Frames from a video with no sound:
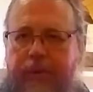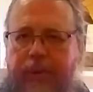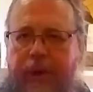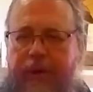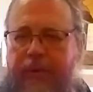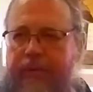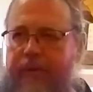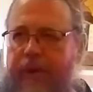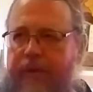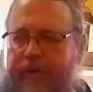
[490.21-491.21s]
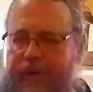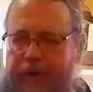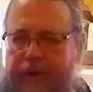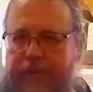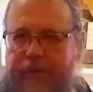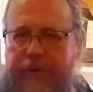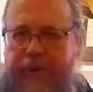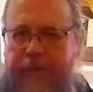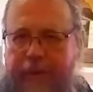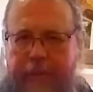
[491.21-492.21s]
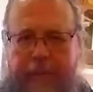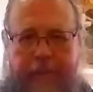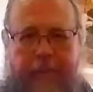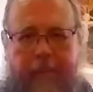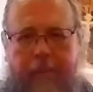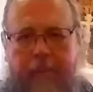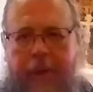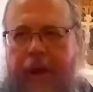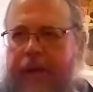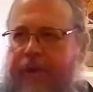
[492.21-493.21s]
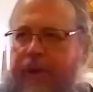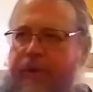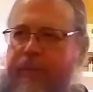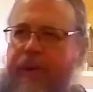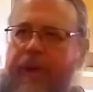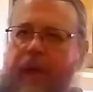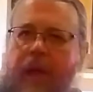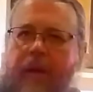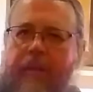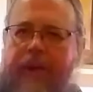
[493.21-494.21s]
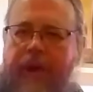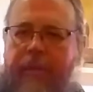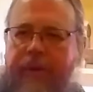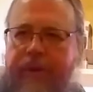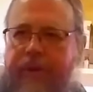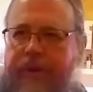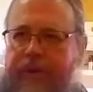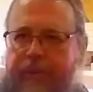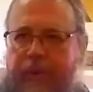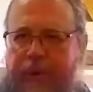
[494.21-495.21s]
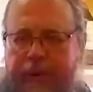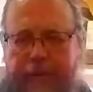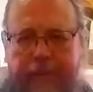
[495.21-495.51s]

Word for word: tried to involve itself in some politics. But but up until this point,